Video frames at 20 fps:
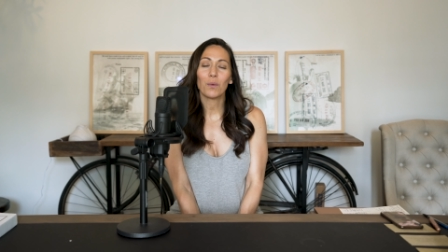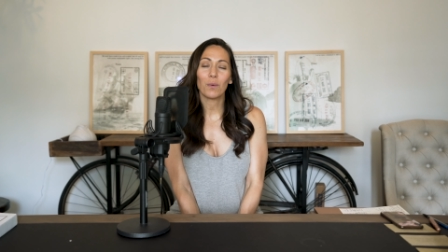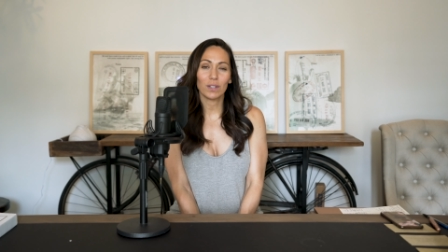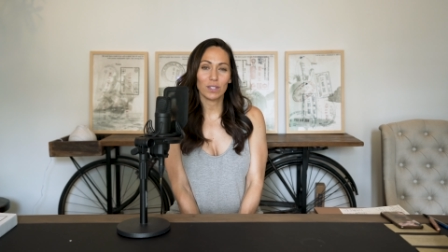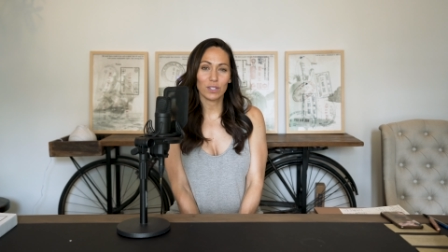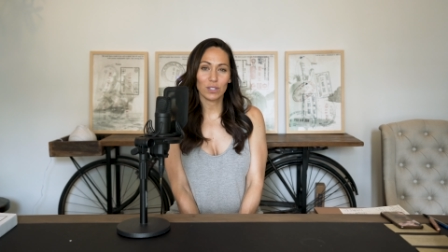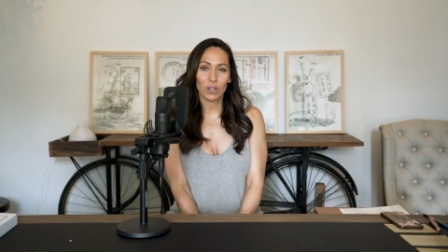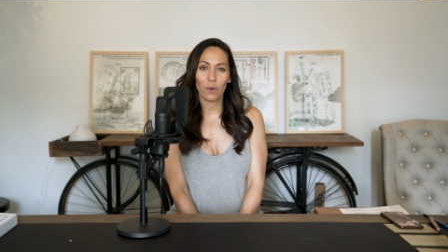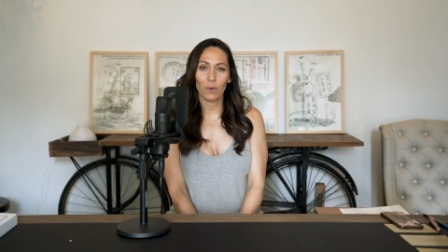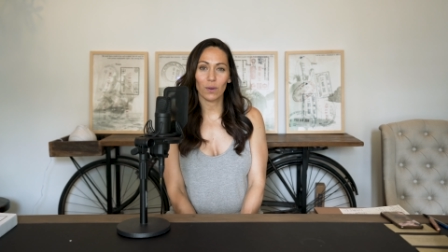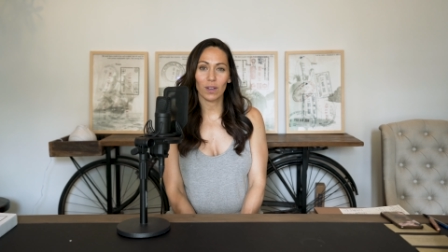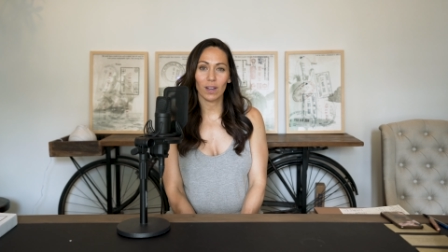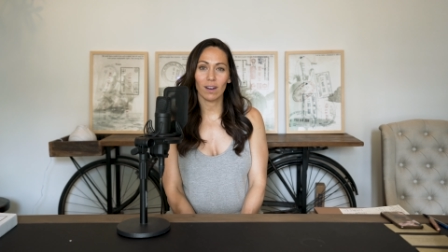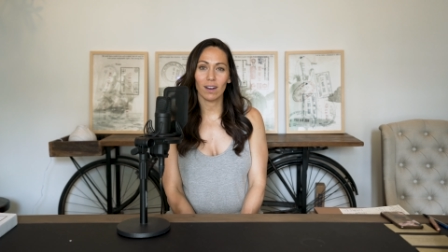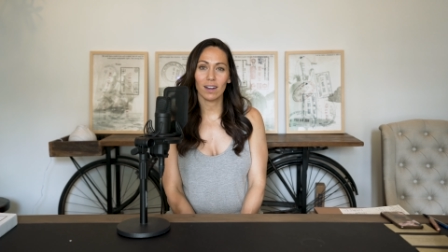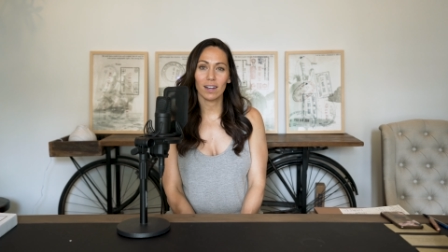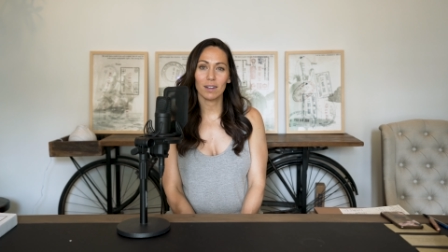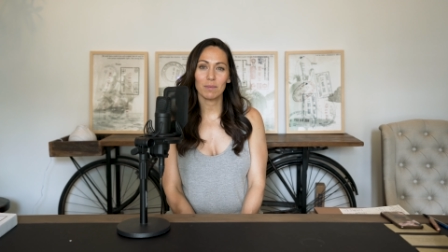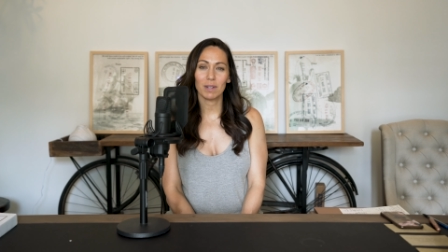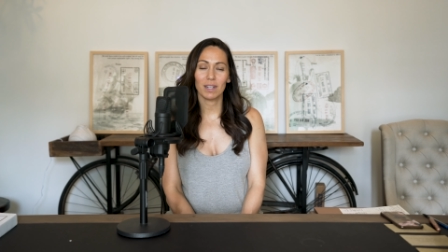what's going
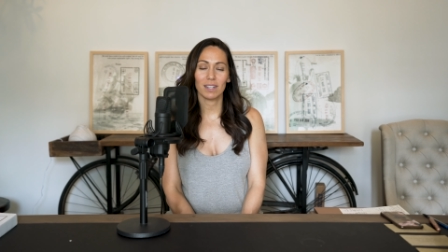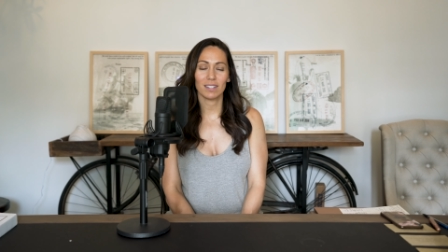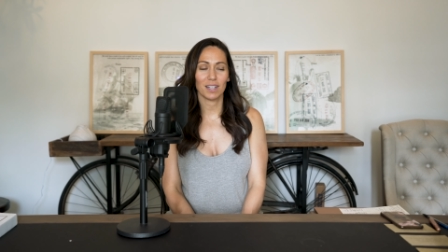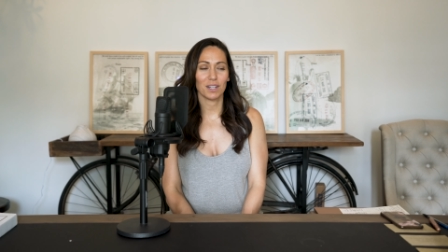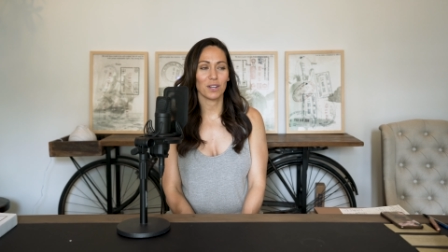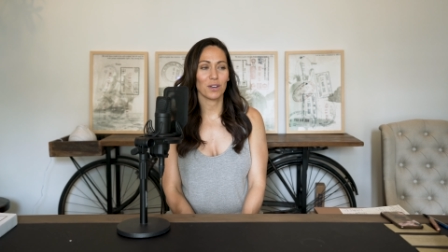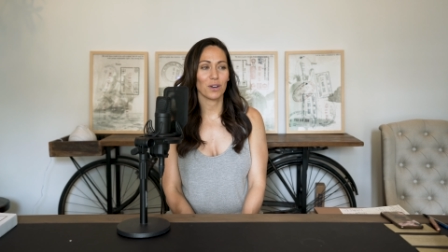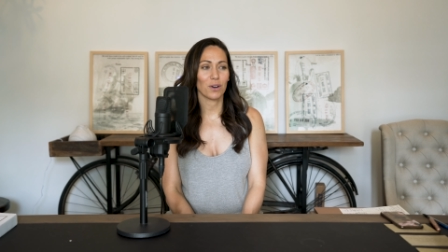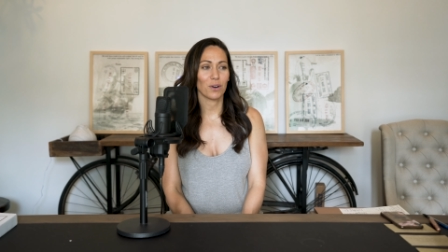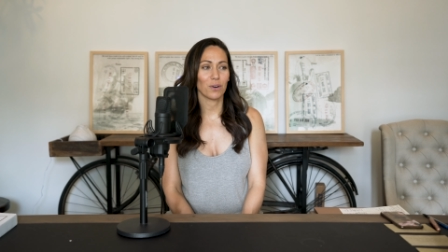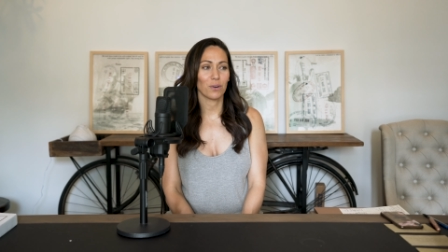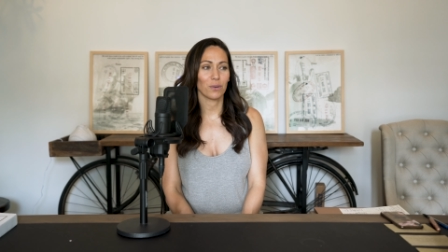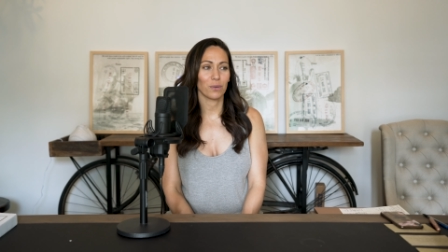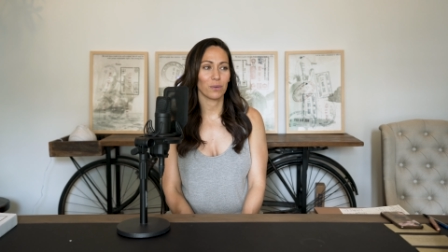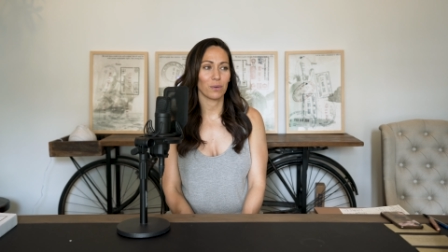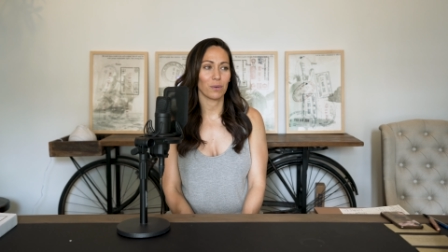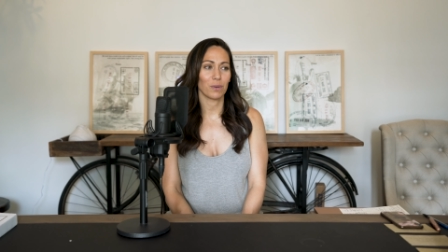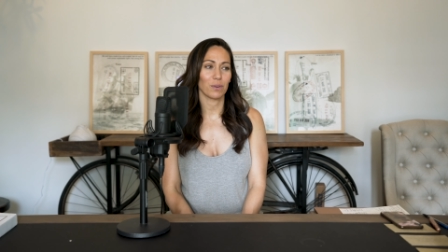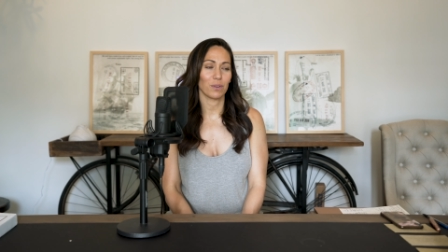on because I know